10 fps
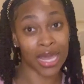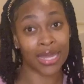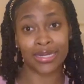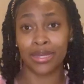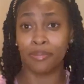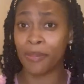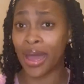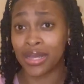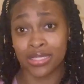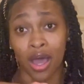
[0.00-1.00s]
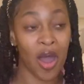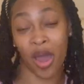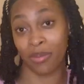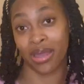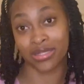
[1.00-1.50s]
I did pass all
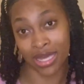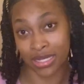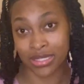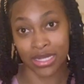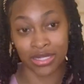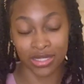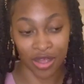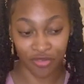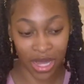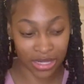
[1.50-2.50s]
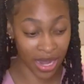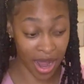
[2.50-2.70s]
of my tests and stuff like that,